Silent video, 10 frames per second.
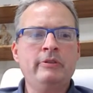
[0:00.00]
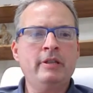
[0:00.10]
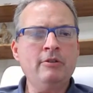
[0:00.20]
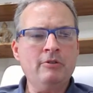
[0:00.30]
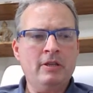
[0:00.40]
the
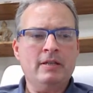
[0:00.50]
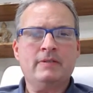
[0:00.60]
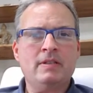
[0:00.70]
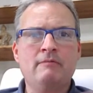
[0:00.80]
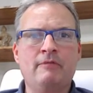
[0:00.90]
other thing
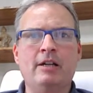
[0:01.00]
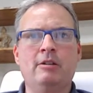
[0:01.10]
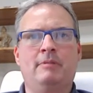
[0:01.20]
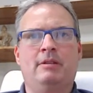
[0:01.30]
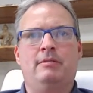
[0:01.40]
is the
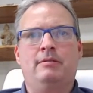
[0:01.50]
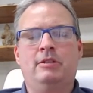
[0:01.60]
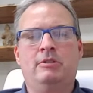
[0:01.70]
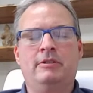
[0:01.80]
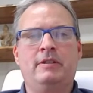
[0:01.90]
environment.
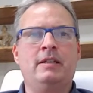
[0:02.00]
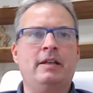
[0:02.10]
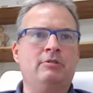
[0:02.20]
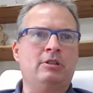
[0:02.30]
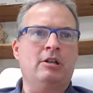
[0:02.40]
The thing I
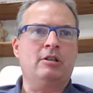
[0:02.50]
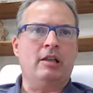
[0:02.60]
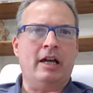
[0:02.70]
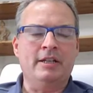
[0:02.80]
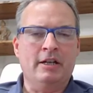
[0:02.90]
don't talk
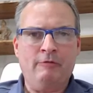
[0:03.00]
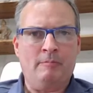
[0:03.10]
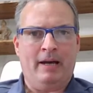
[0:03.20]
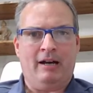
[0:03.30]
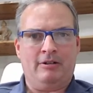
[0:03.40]
enough
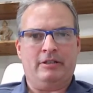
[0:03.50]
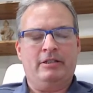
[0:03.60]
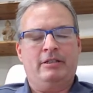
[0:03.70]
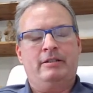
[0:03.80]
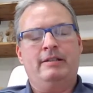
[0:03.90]
about
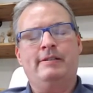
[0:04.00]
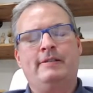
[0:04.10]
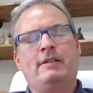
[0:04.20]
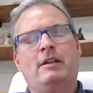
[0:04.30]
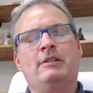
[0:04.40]

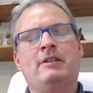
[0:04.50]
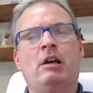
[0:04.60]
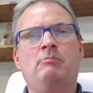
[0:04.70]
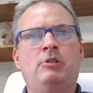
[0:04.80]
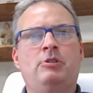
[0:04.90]
is
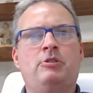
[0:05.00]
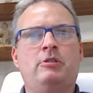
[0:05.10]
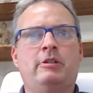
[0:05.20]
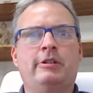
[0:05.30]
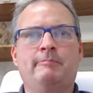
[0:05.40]
how much
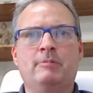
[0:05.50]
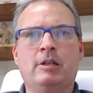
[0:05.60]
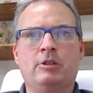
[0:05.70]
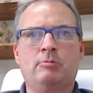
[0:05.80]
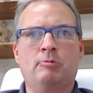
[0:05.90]

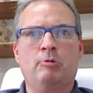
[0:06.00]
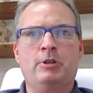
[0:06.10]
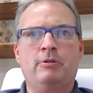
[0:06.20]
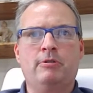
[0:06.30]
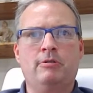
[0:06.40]
customer
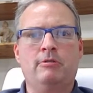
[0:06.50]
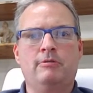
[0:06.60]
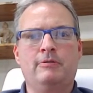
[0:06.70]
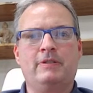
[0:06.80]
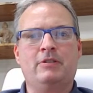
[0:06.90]

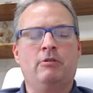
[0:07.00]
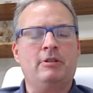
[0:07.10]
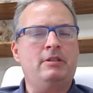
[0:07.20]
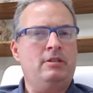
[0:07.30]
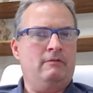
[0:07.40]
returns is
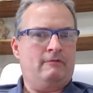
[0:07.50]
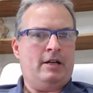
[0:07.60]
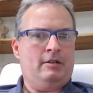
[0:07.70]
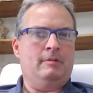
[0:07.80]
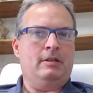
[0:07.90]
hurting the
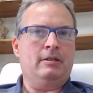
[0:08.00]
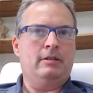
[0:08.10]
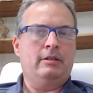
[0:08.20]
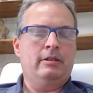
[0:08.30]
environment.